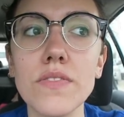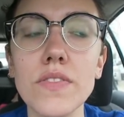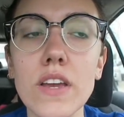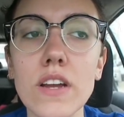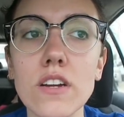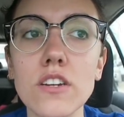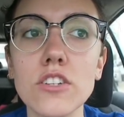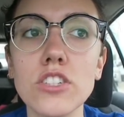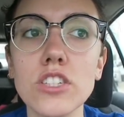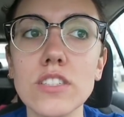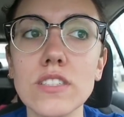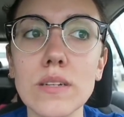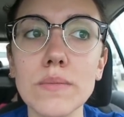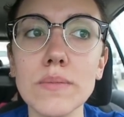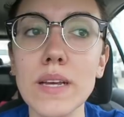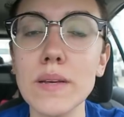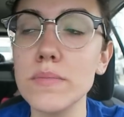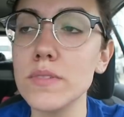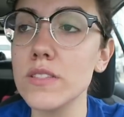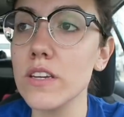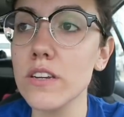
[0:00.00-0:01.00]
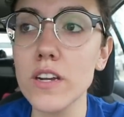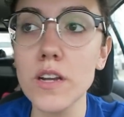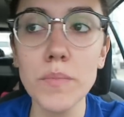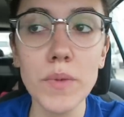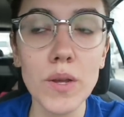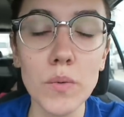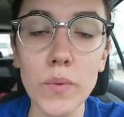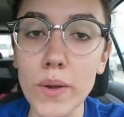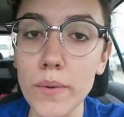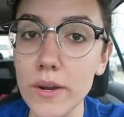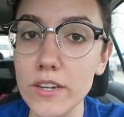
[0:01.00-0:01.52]
There are just sometimes, there can
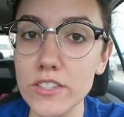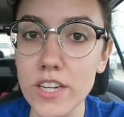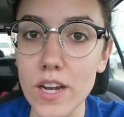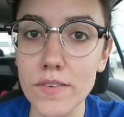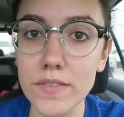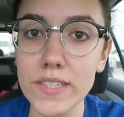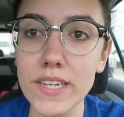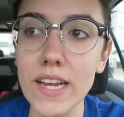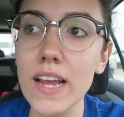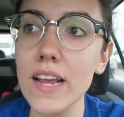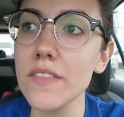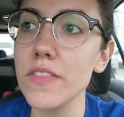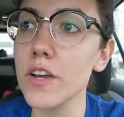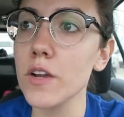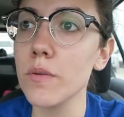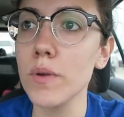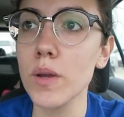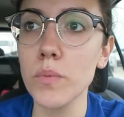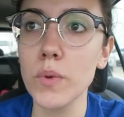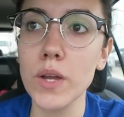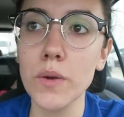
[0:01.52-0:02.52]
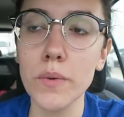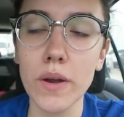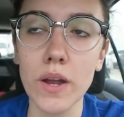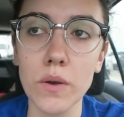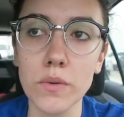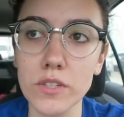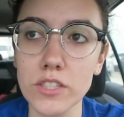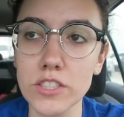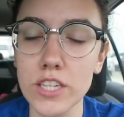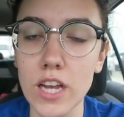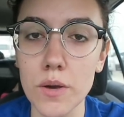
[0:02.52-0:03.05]
be a week where I shower every day and there can be a week where I
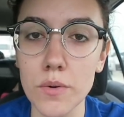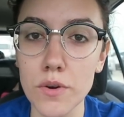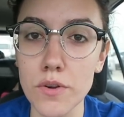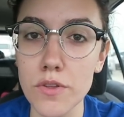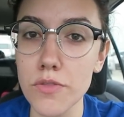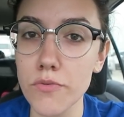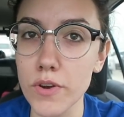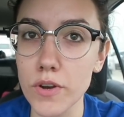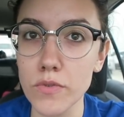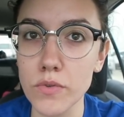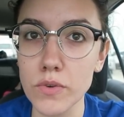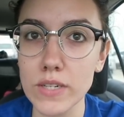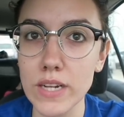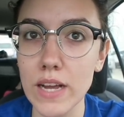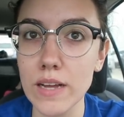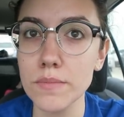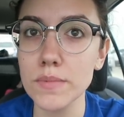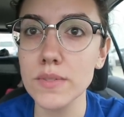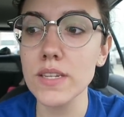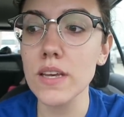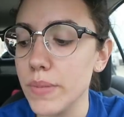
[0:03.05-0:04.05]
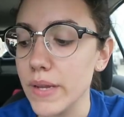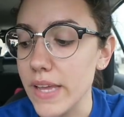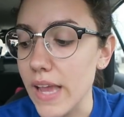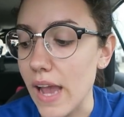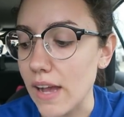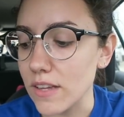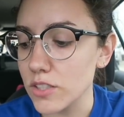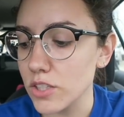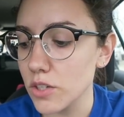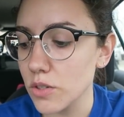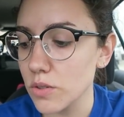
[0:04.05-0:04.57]
only shower 3 or 4 times. But
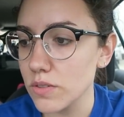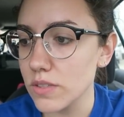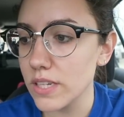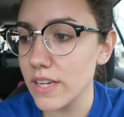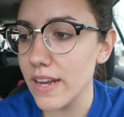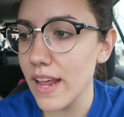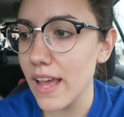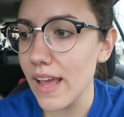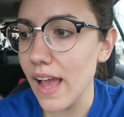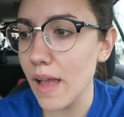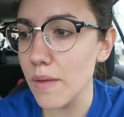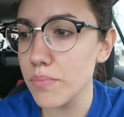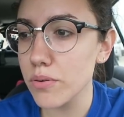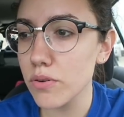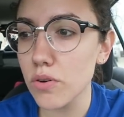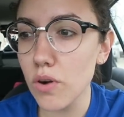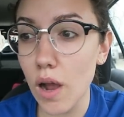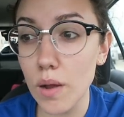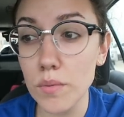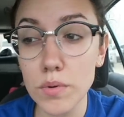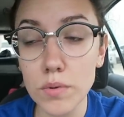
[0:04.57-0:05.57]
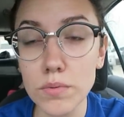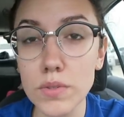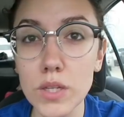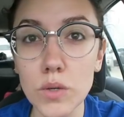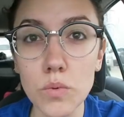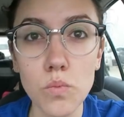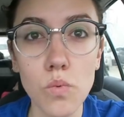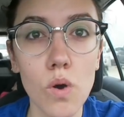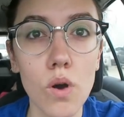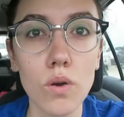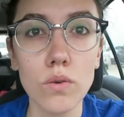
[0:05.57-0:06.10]
yeah, so today I probably
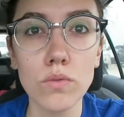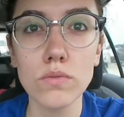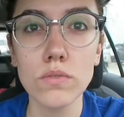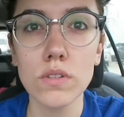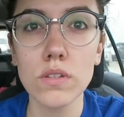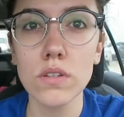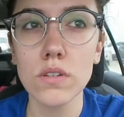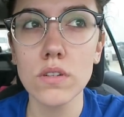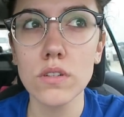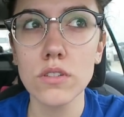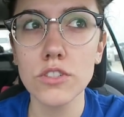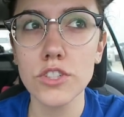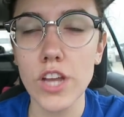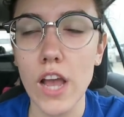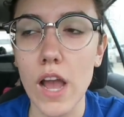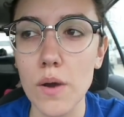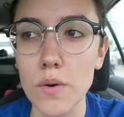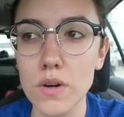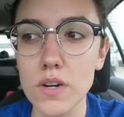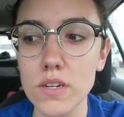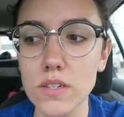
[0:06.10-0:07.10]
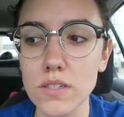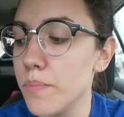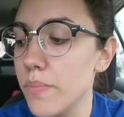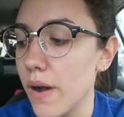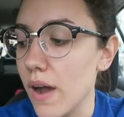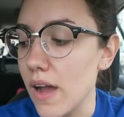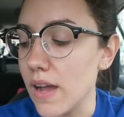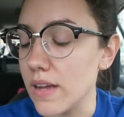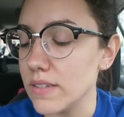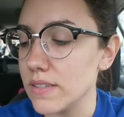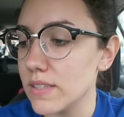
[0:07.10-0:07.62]
won't shower,
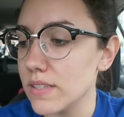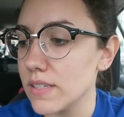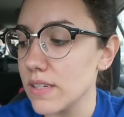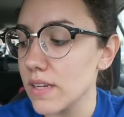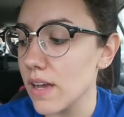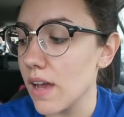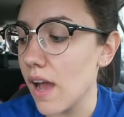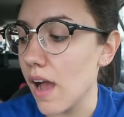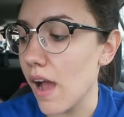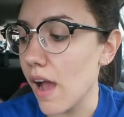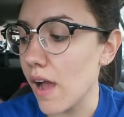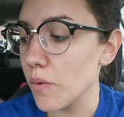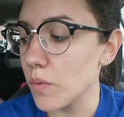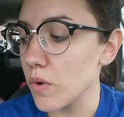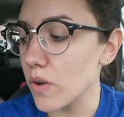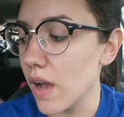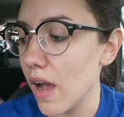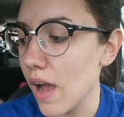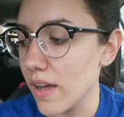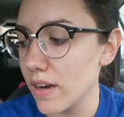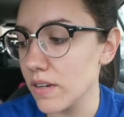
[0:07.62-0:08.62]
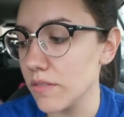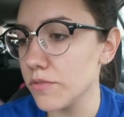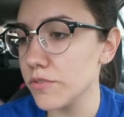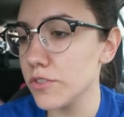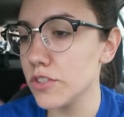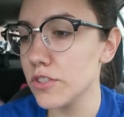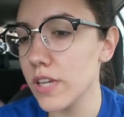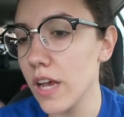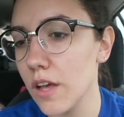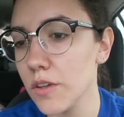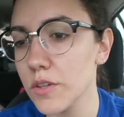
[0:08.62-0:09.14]
but I will kind of
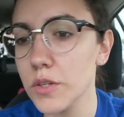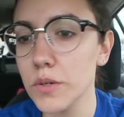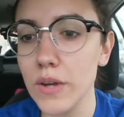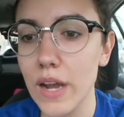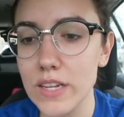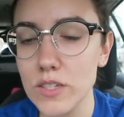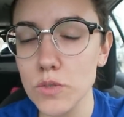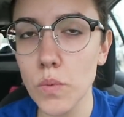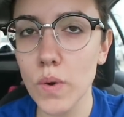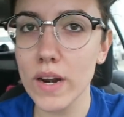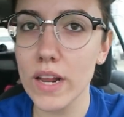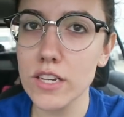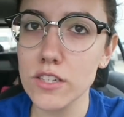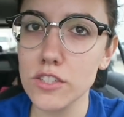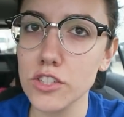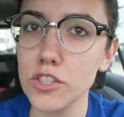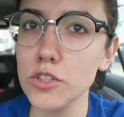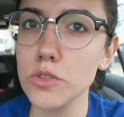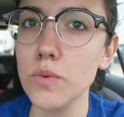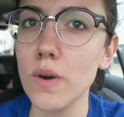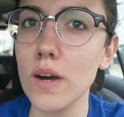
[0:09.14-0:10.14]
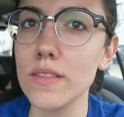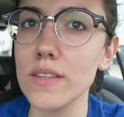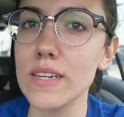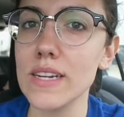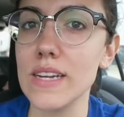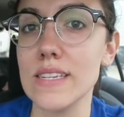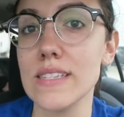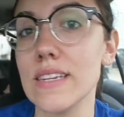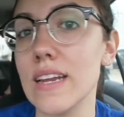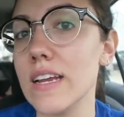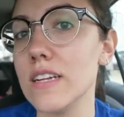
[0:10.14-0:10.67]
tell you guys what I do on the
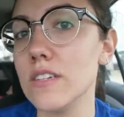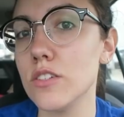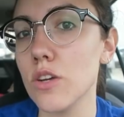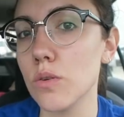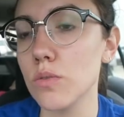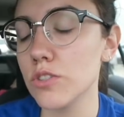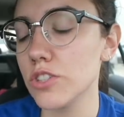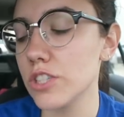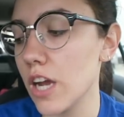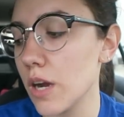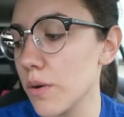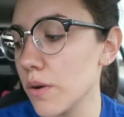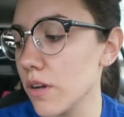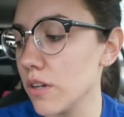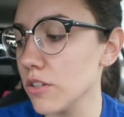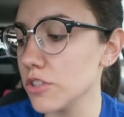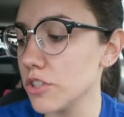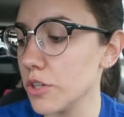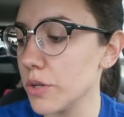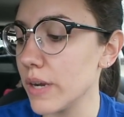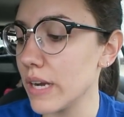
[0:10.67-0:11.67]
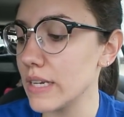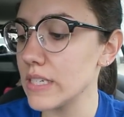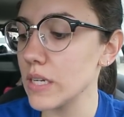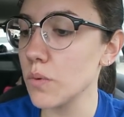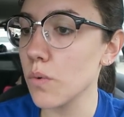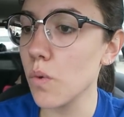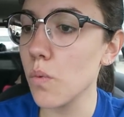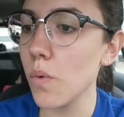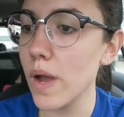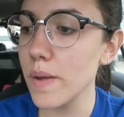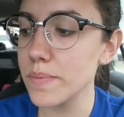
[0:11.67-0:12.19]
days that I don't shower. I'll show you guys
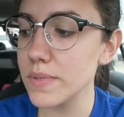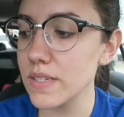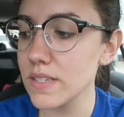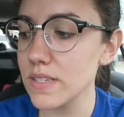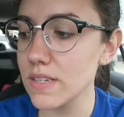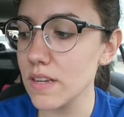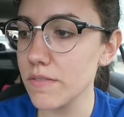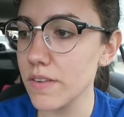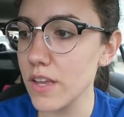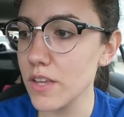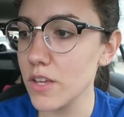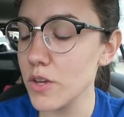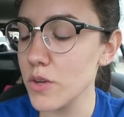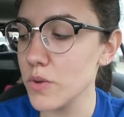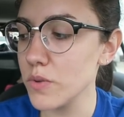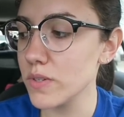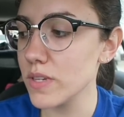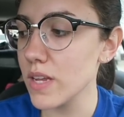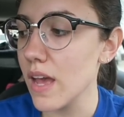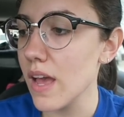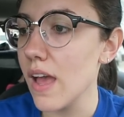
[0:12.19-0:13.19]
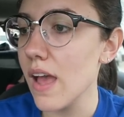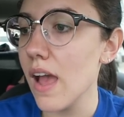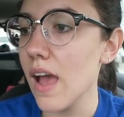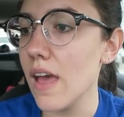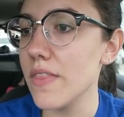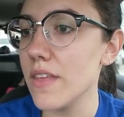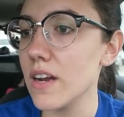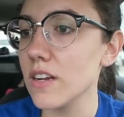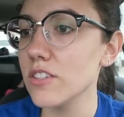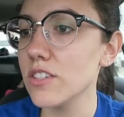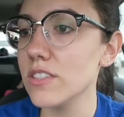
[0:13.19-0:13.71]
like what wipes and stuff I use,
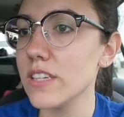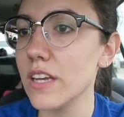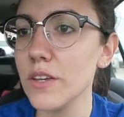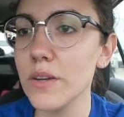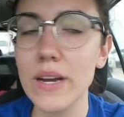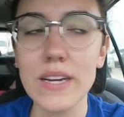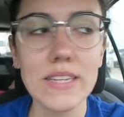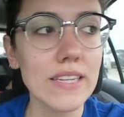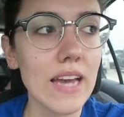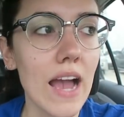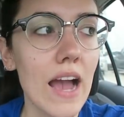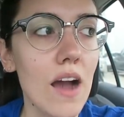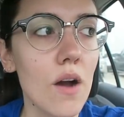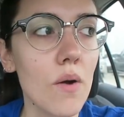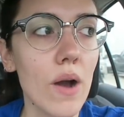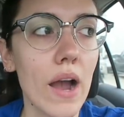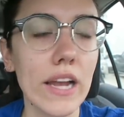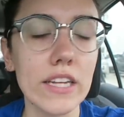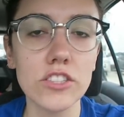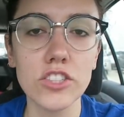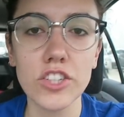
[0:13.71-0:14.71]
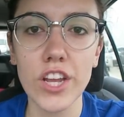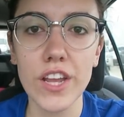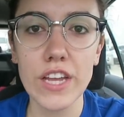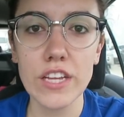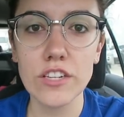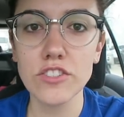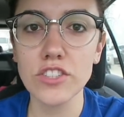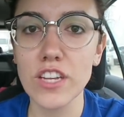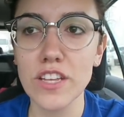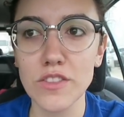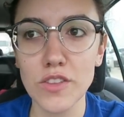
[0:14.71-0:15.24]
and then I'll just tell you guys how I
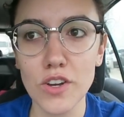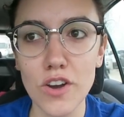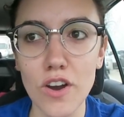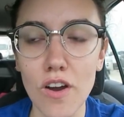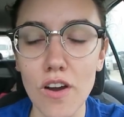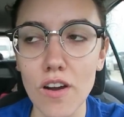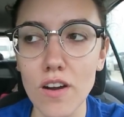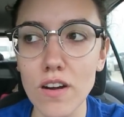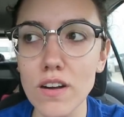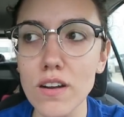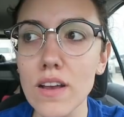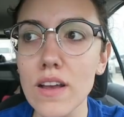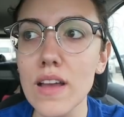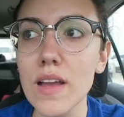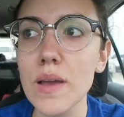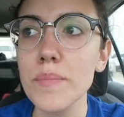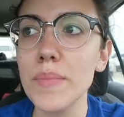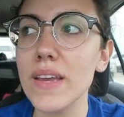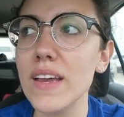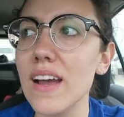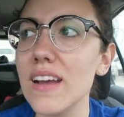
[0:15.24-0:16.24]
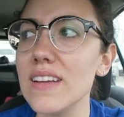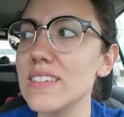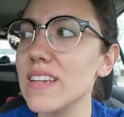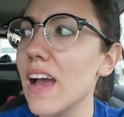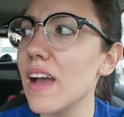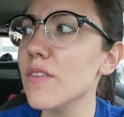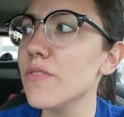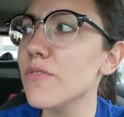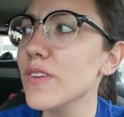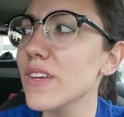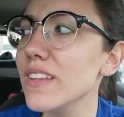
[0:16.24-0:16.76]
change in the car, because
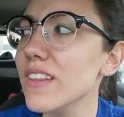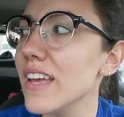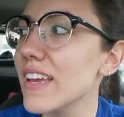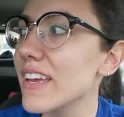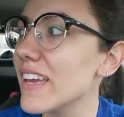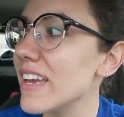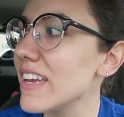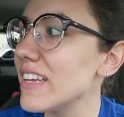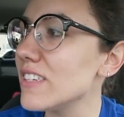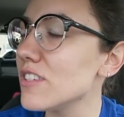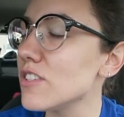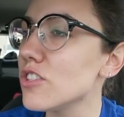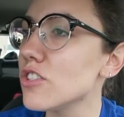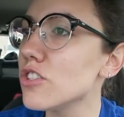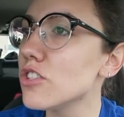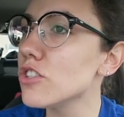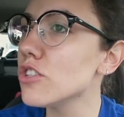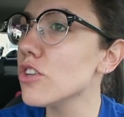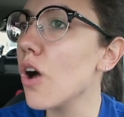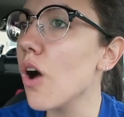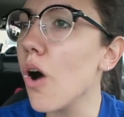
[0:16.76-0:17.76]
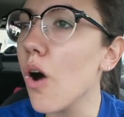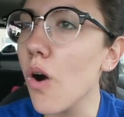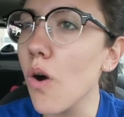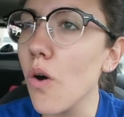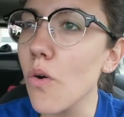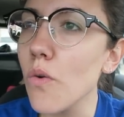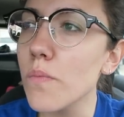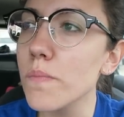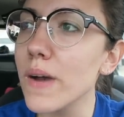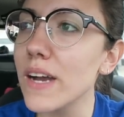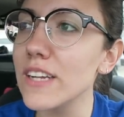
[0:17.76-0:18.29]
I feel like it's
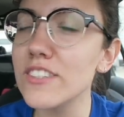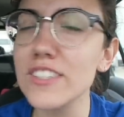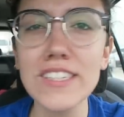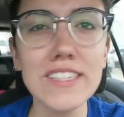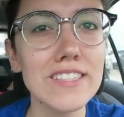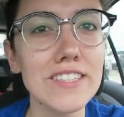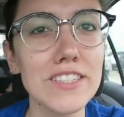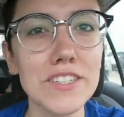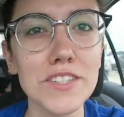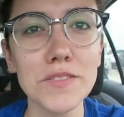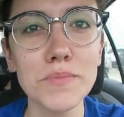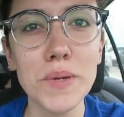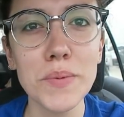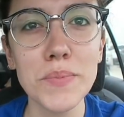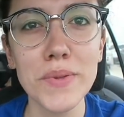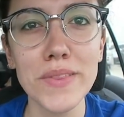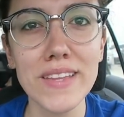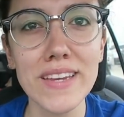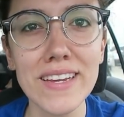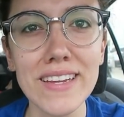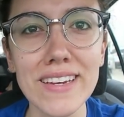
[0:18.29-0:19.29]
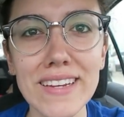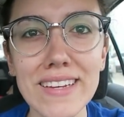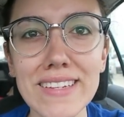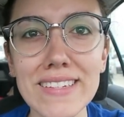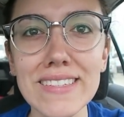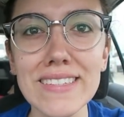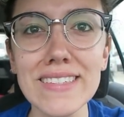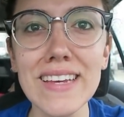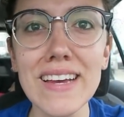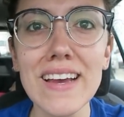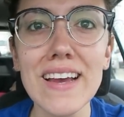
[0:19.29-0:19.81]
so much easier than people think it
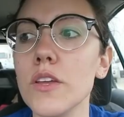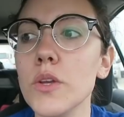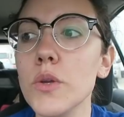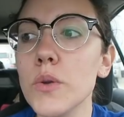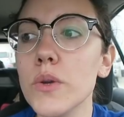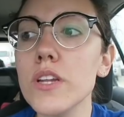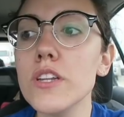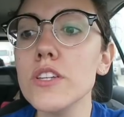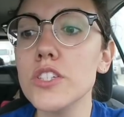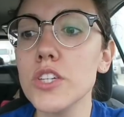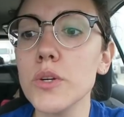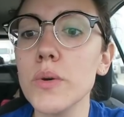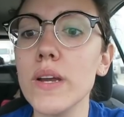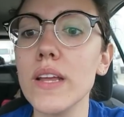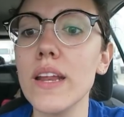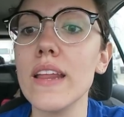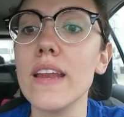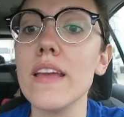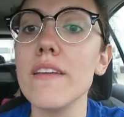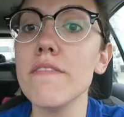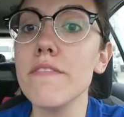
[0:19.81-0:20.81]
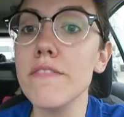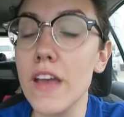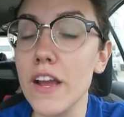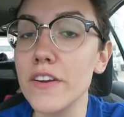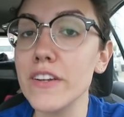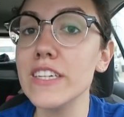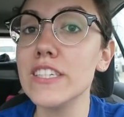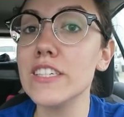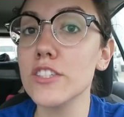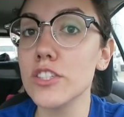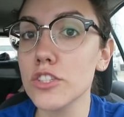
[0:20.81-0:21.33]
is. You can do it in a
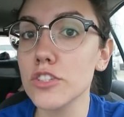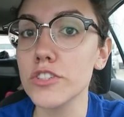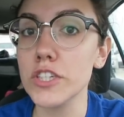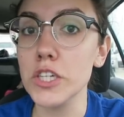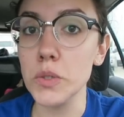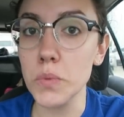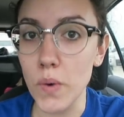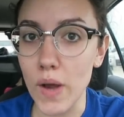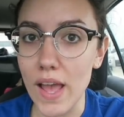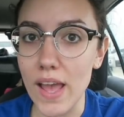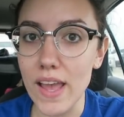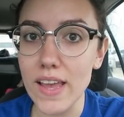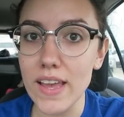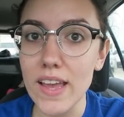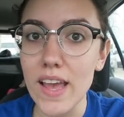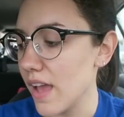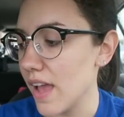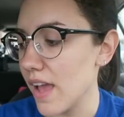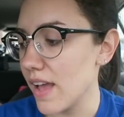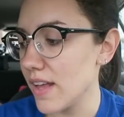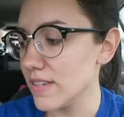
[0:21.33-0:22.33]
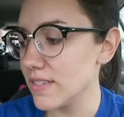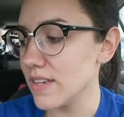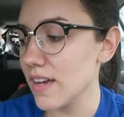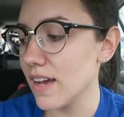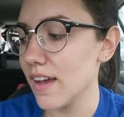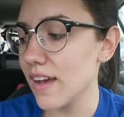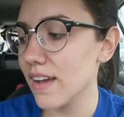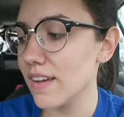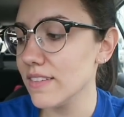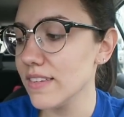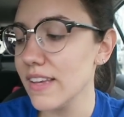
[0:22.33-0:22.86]
very discreet way. And
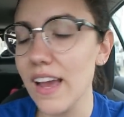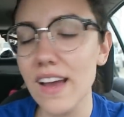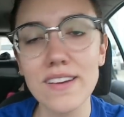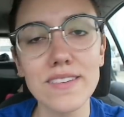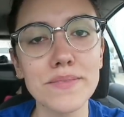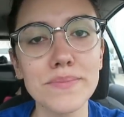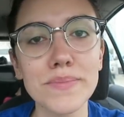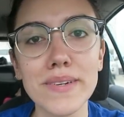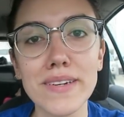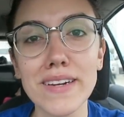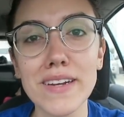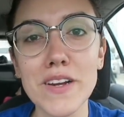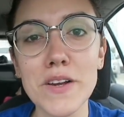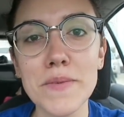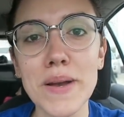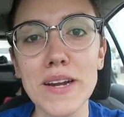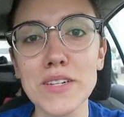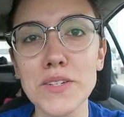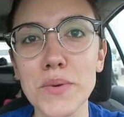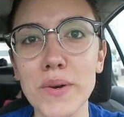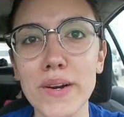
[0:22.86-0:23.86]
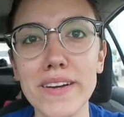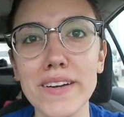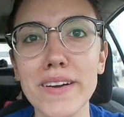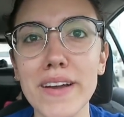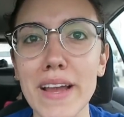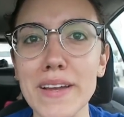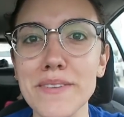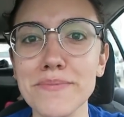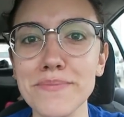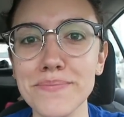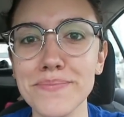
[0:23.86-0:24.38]
yeah, I'm gonna go back to work.
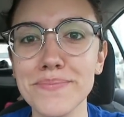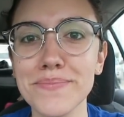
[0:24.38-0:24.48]
Okay.